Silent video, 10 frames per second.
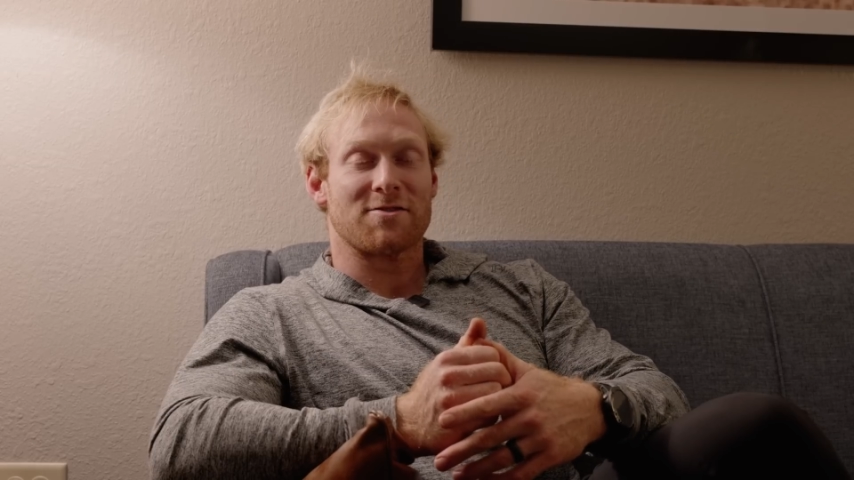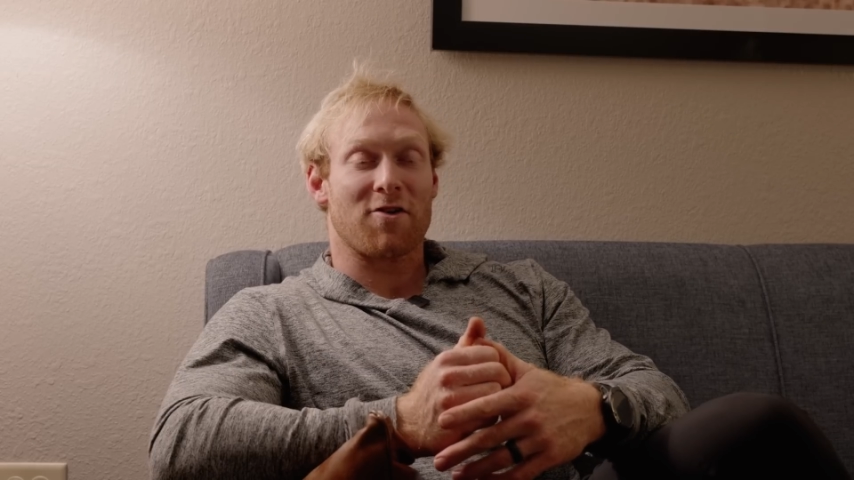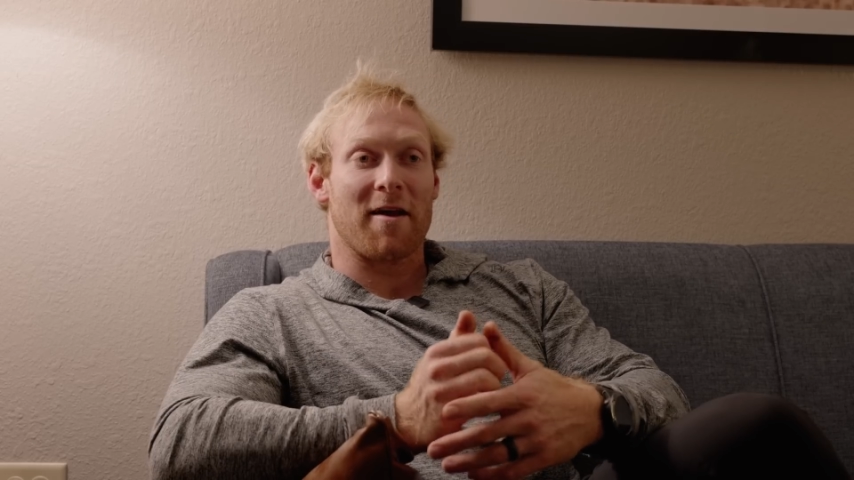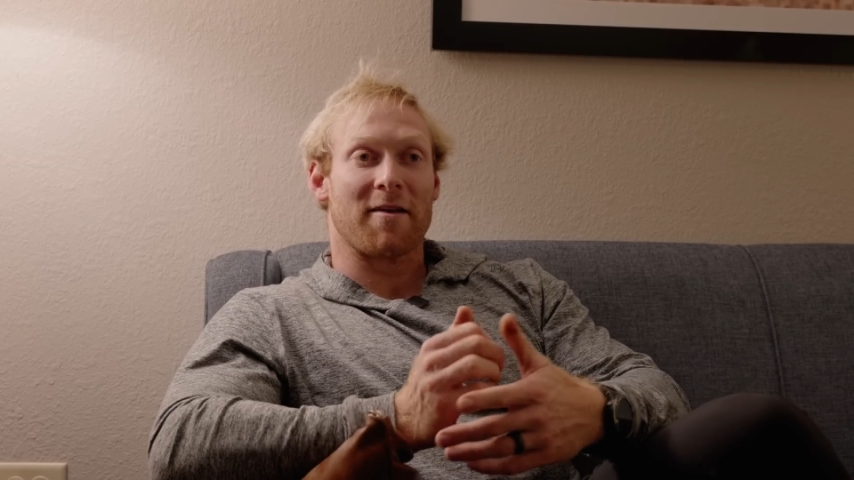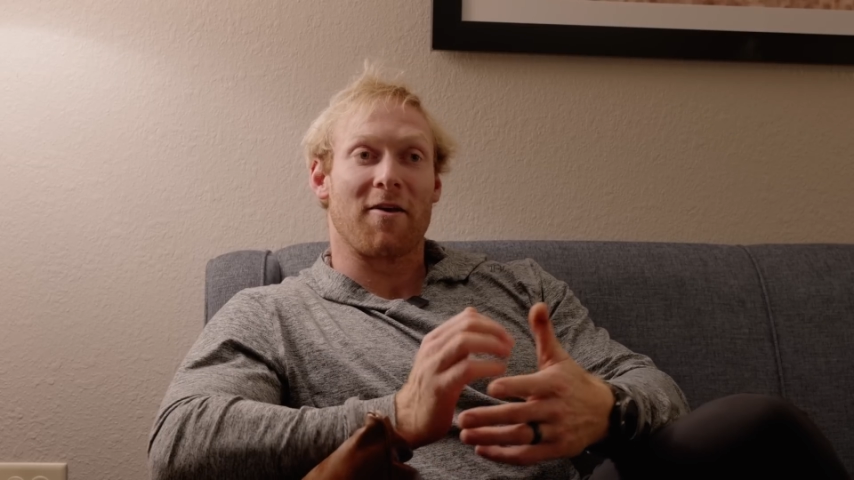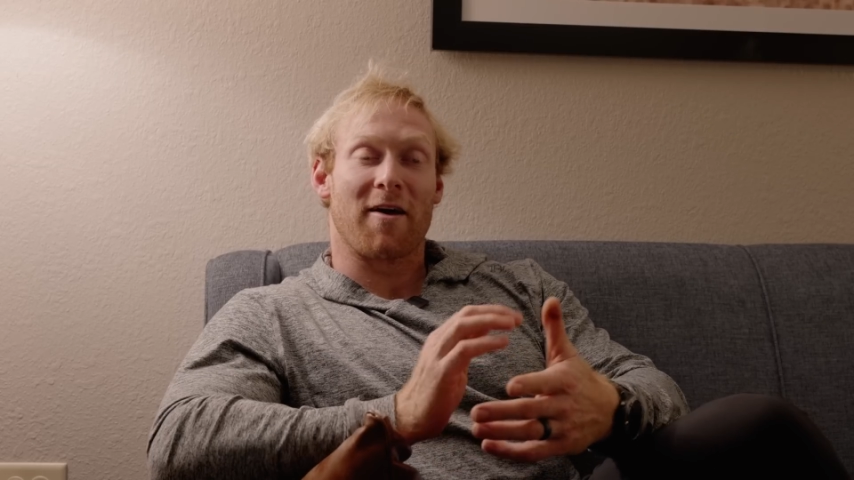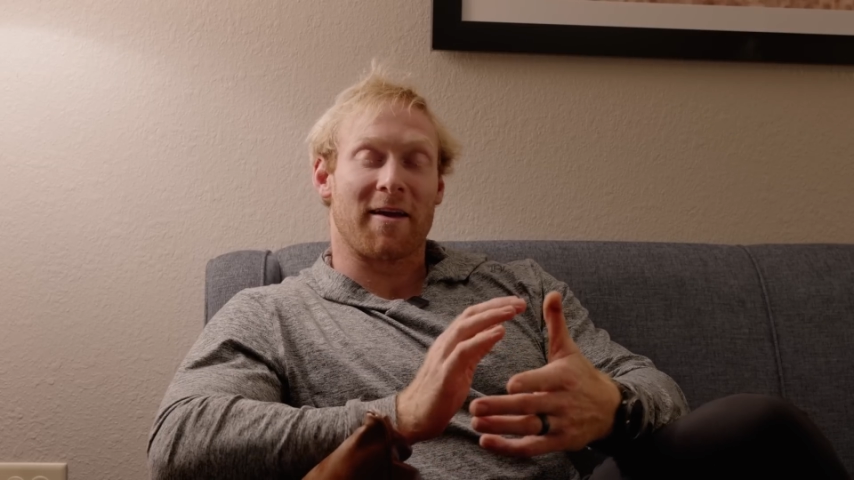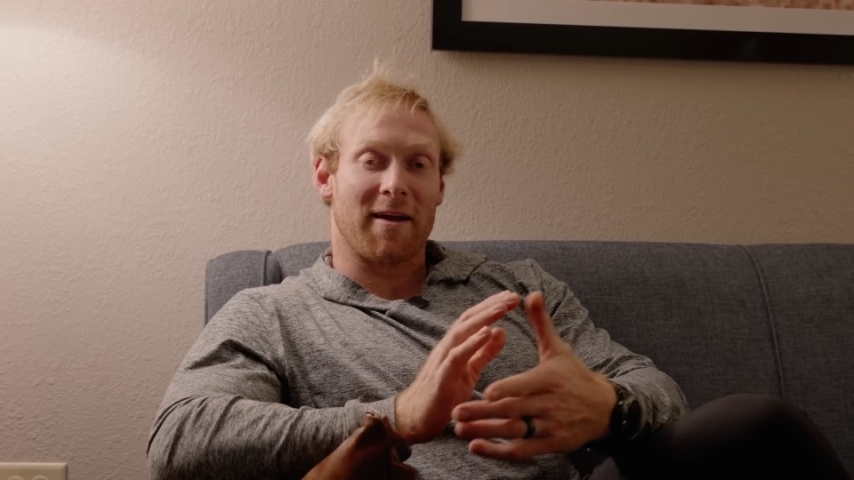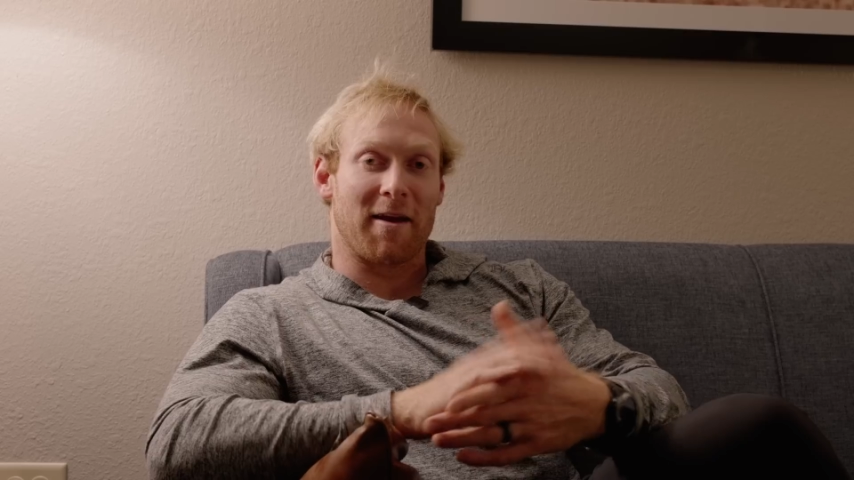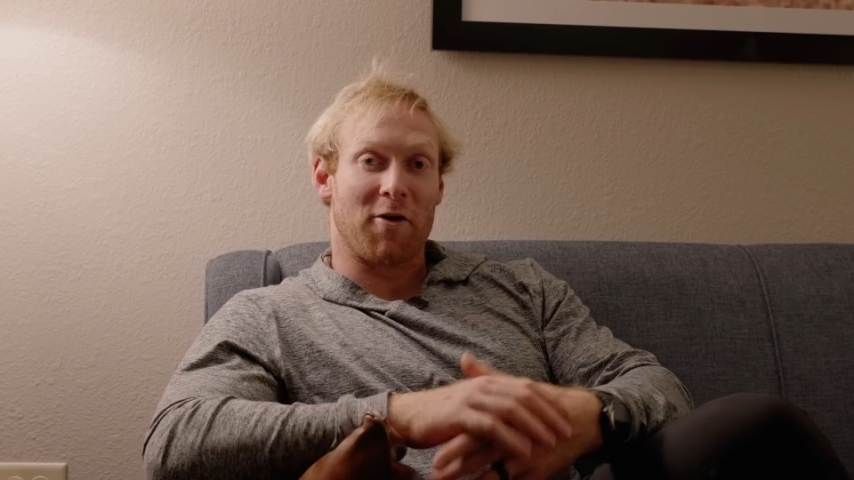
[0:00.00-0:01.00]
trying to not
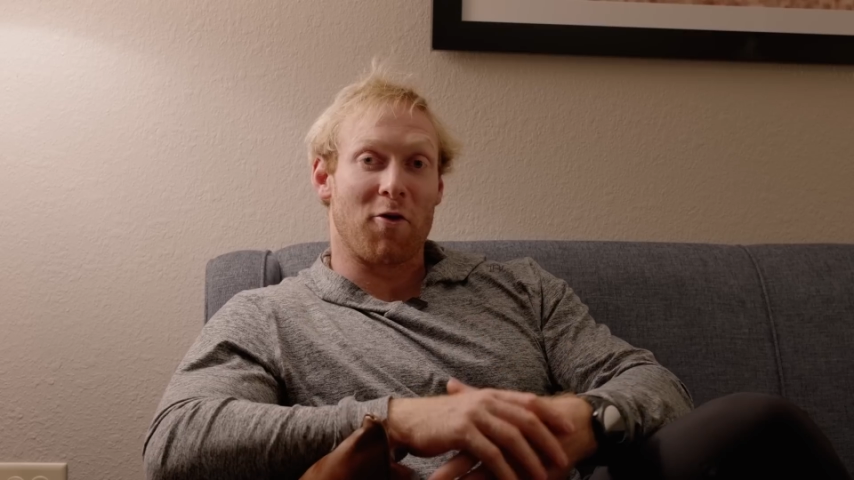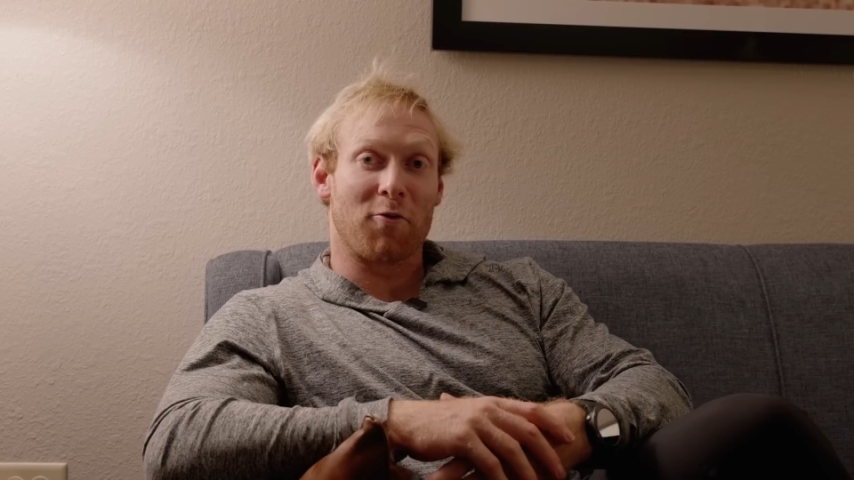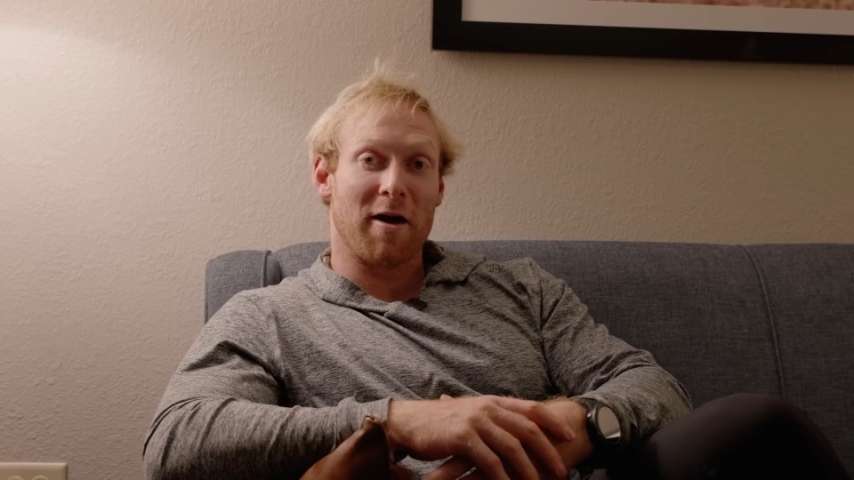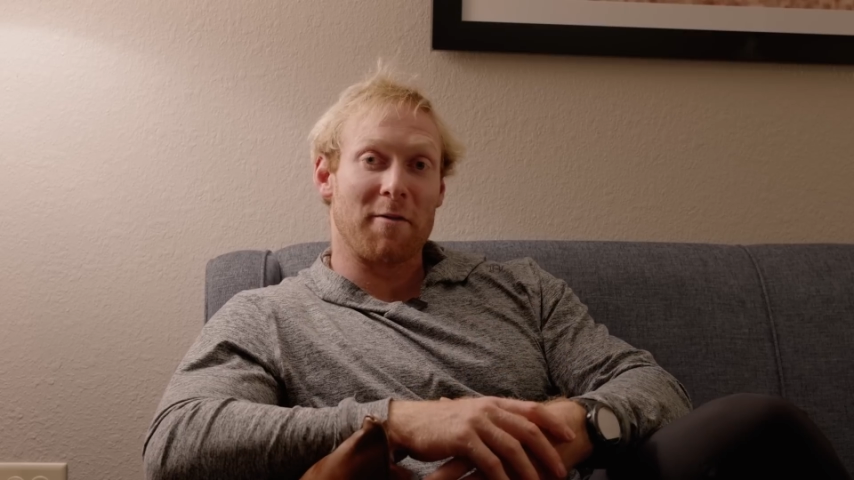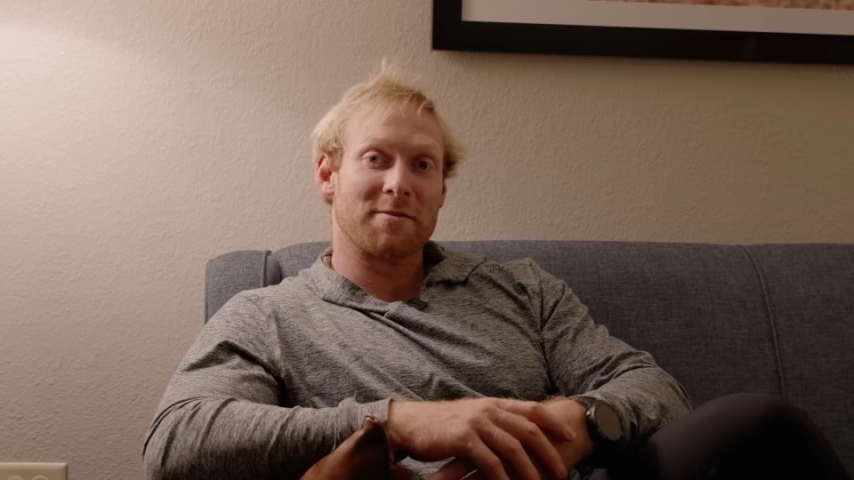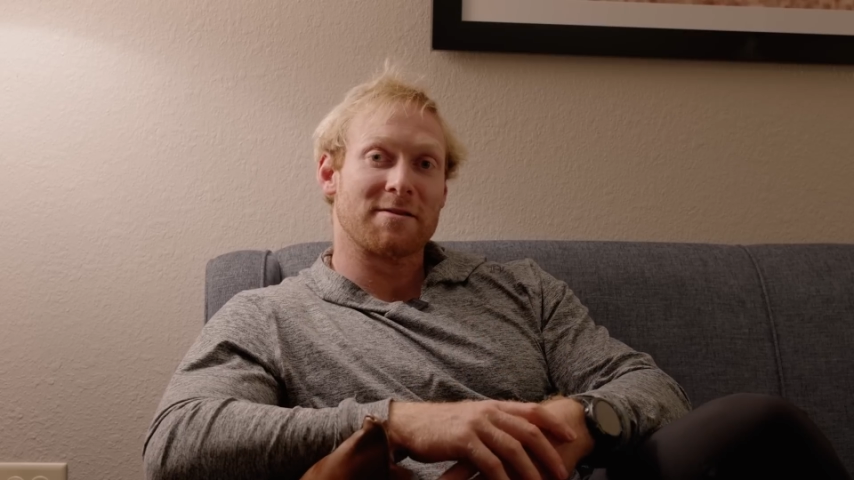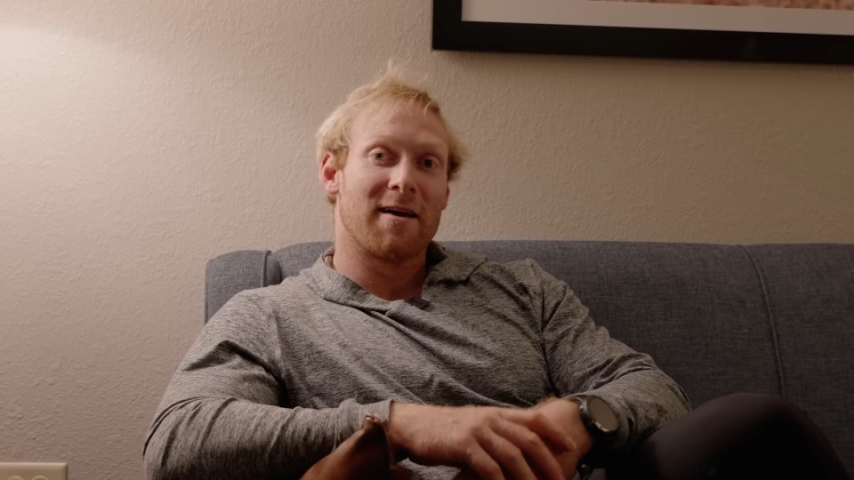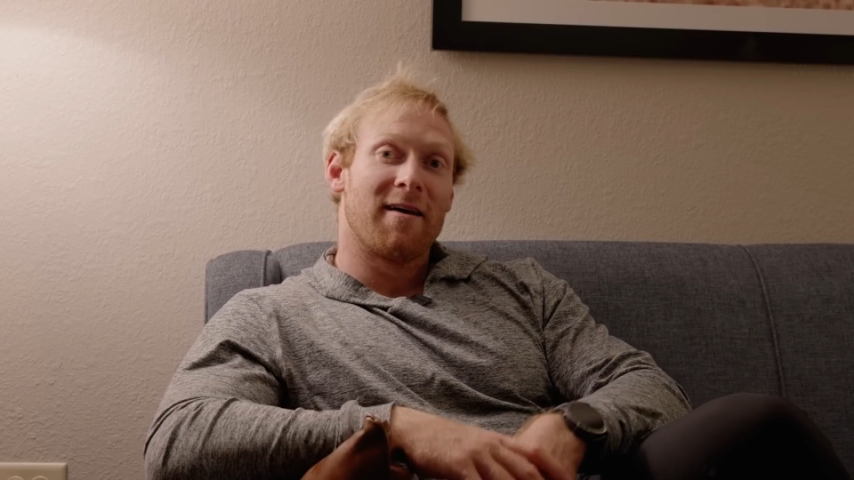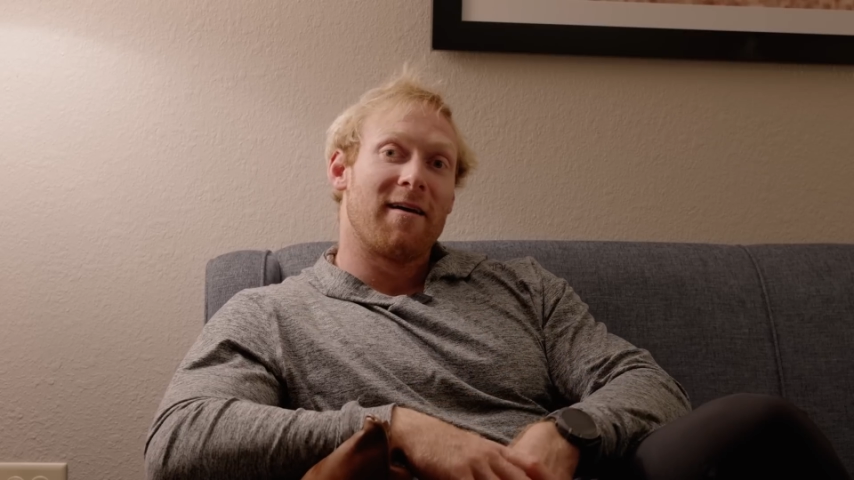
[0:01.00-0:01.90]
get any no reps